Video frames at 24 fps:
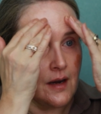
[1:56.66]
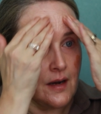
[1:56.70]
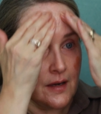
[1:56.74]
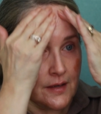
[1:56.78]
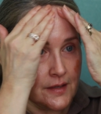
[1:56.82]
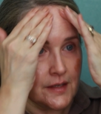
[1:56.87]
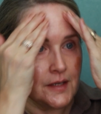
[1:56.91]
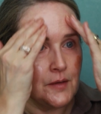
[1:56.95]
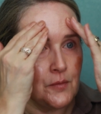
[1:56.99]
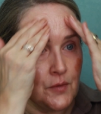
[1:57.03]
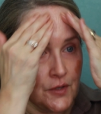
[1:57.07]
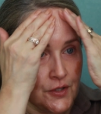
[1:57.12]

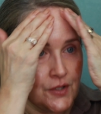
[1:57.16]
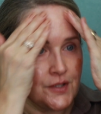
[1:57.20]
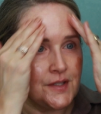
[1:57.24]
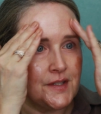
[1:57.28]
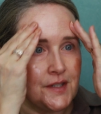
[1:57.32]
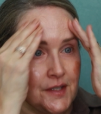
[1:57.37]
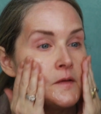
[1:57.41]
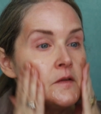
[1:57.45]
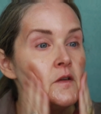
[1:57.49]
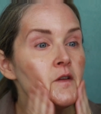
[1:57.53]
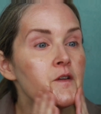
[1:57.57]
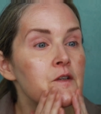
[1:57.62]
It was
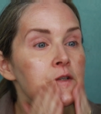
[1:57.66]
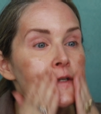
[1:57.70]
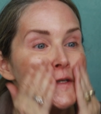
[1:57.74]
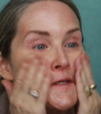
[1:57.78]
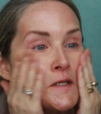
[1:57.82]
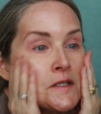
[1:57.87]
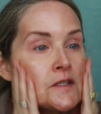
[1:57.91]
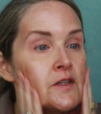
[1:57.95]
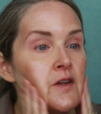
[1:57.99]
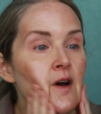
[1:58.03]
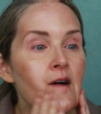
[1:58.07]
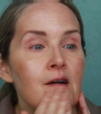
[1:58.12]

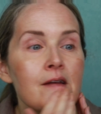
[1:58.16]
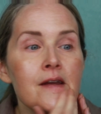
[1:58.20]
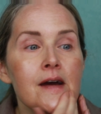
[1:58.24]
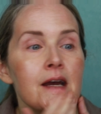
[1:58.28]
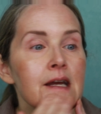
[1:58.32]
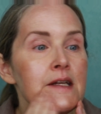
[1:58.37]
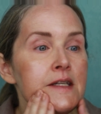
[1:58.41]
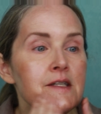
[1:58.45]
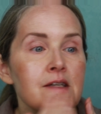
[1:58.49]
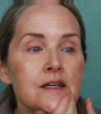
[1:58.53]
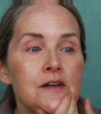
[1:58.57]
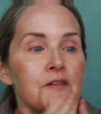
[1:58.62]
just not
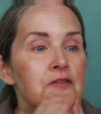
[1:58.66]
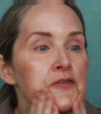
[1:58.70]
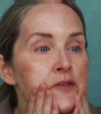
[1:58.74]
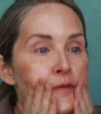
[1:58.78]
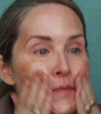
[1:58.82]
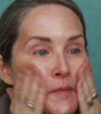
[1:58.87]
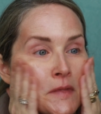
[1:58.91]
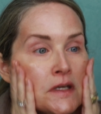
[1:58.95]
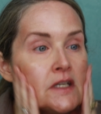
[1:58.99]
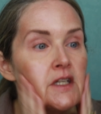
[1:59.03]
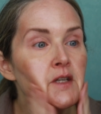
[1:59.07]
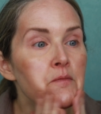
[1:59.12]
ideal for
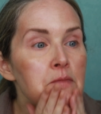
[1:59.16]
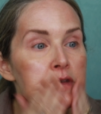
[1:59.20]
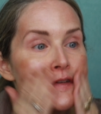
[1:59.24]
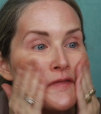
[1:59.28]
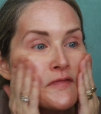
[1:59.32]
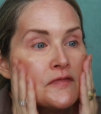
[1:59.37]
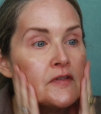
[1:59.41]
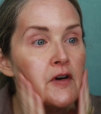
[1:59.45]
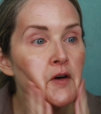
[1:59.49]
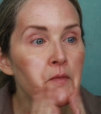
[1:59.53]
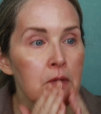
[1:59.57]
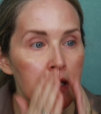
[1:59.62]
me to be
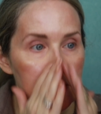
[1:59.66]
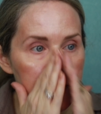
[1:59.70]
filming.